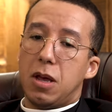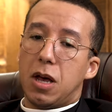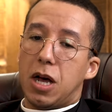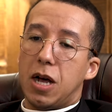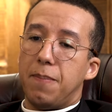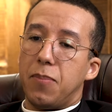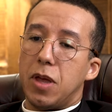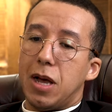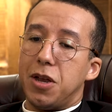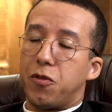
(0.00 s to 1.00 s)
Um,
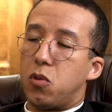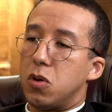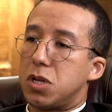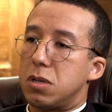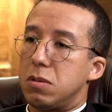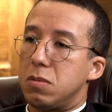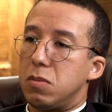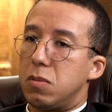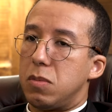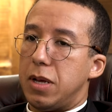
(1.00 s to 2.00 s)
and of course,
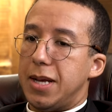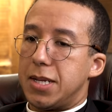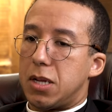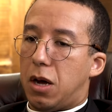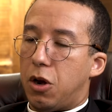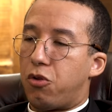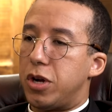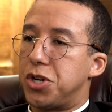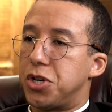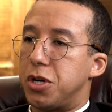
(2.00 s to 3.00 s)
it's
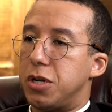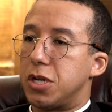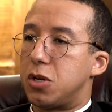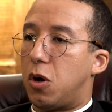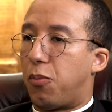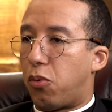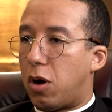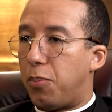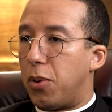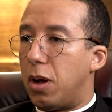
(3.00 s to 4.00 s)
unchristian, it's not
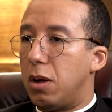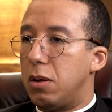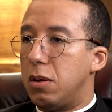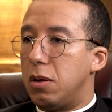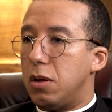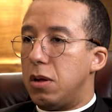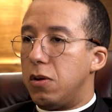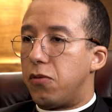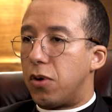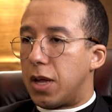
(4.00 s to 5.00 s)
proper
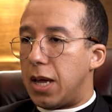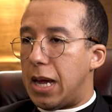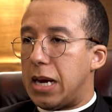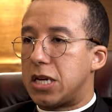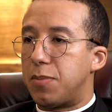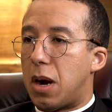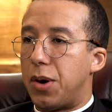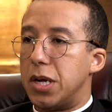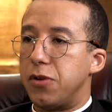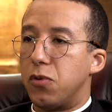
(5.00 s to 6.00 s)
for a king to
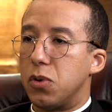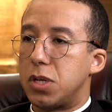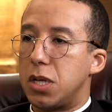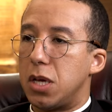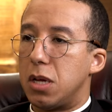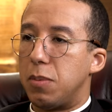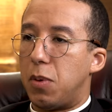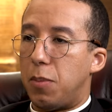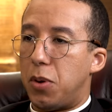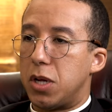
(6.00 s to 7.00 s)
marry a divorcee, a,
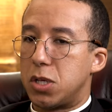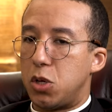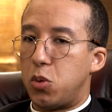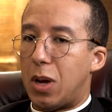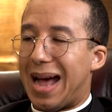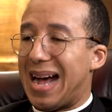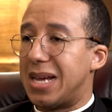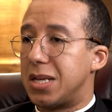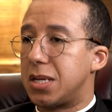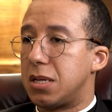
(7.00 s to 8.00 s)
a person who
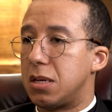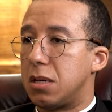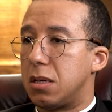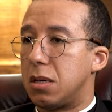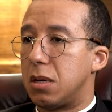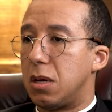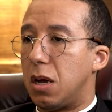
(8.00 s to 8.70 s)
has a